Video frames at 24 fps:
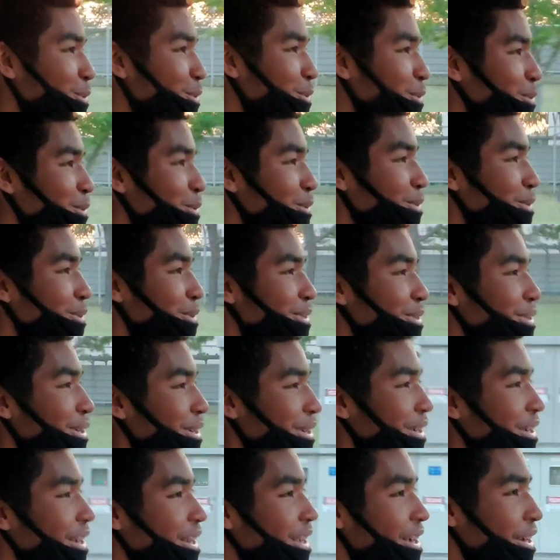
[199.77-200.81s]

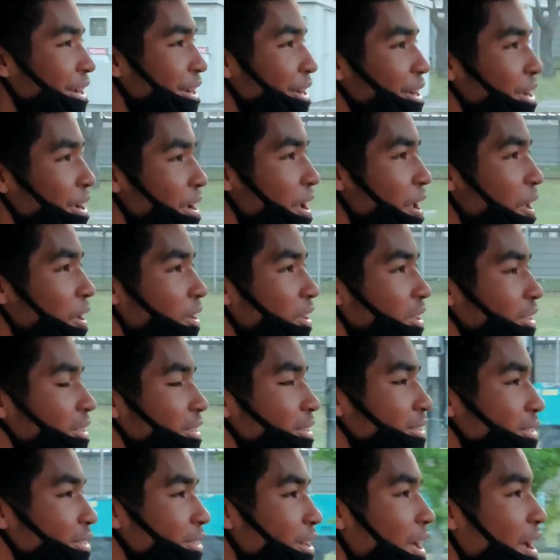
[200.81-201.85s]
Exactly. So now you can start
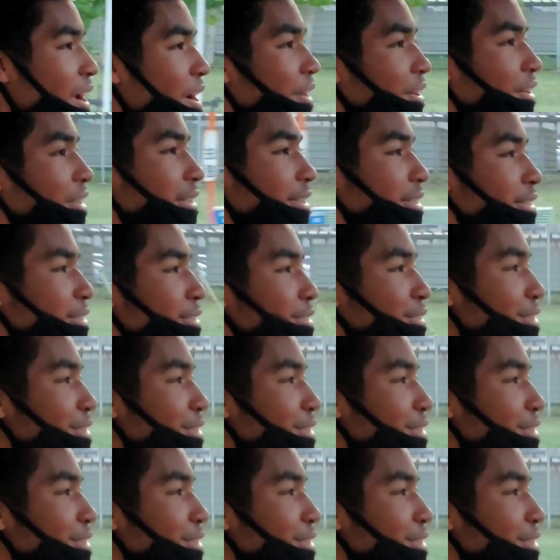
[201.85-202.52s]
taking me.